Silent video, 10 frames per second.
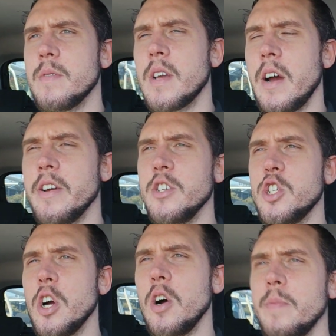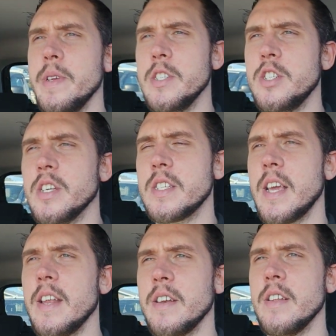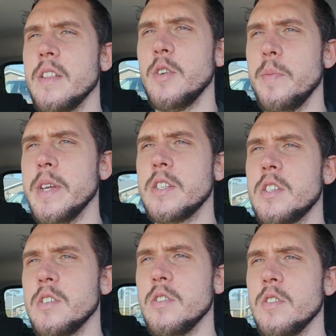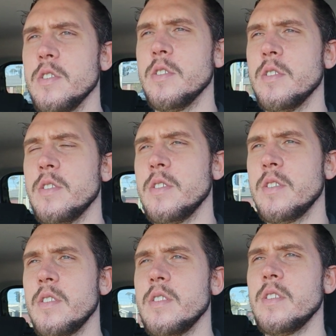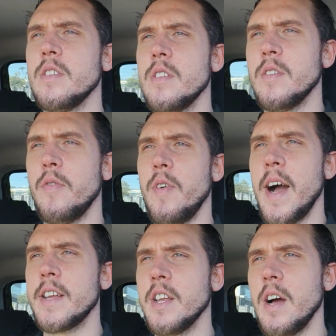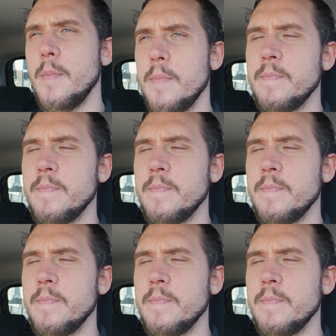Current job is just getting a little bit too fucked up,